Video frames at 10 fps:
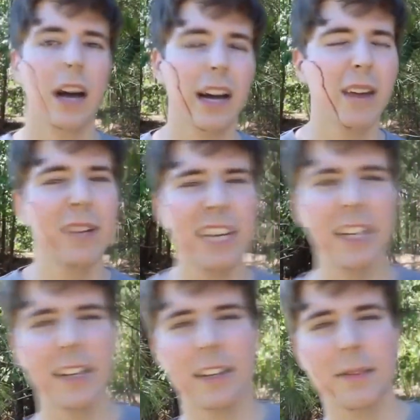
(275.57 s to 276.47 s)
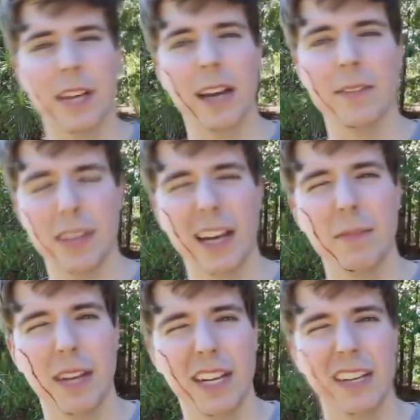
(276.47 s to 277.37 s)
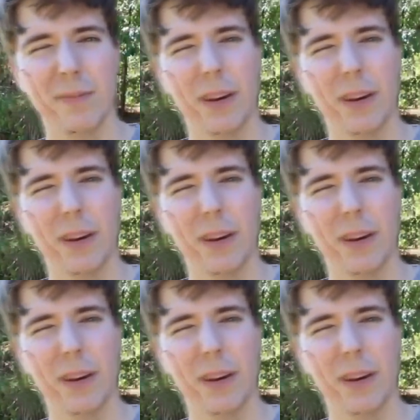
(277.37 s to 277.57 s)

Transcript: I, am an idiot sometimes, I admit it.